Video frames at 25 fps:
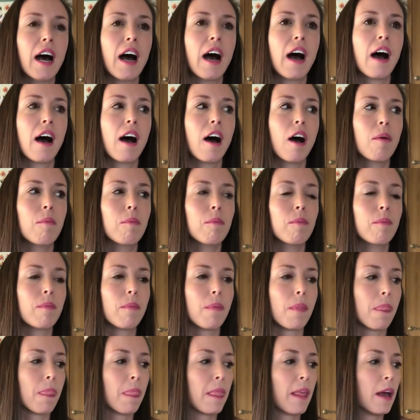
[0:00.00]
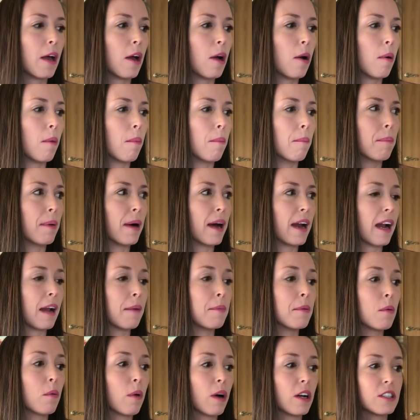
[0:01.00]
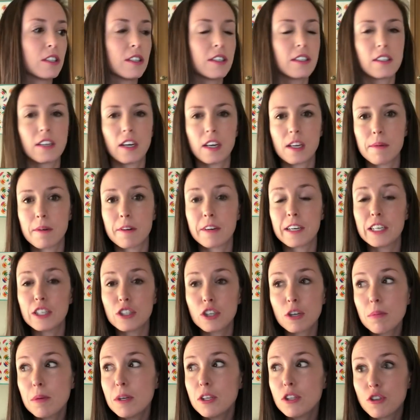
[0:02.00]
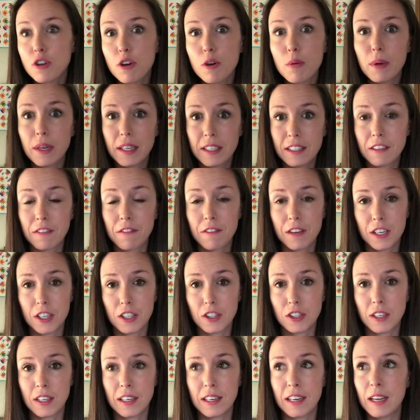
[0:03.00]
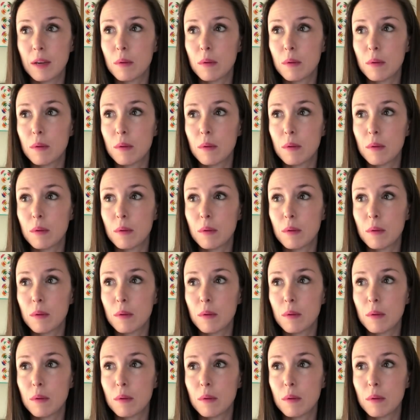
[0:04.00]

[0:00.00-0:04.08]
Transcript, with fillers: Um, but I've been watching this documentary. It took me two weeks to finish it.